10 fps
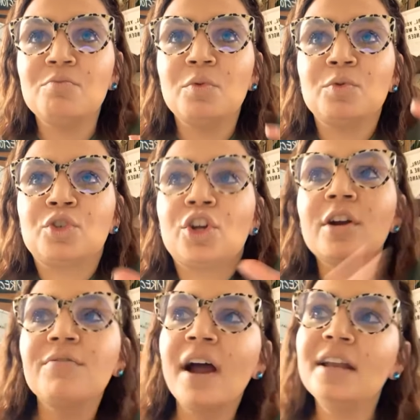
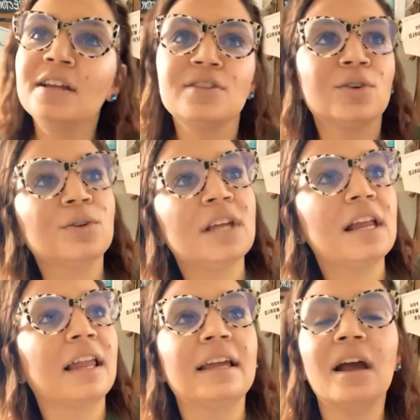certified consultant,
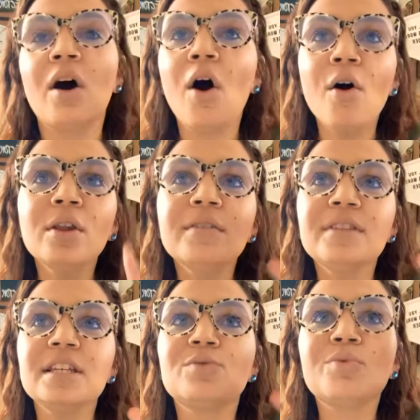like all of
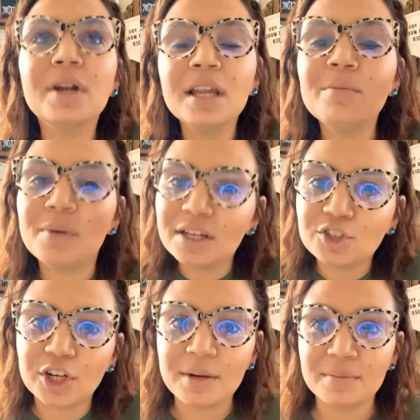these really big
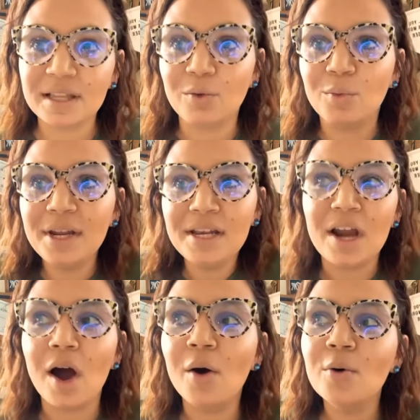dreams that we
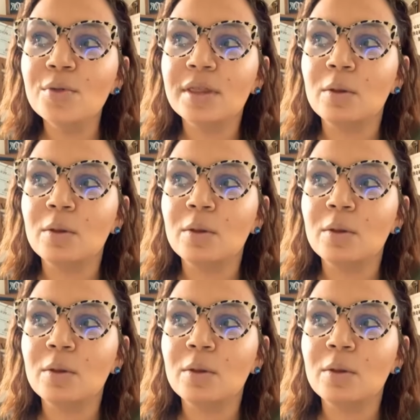know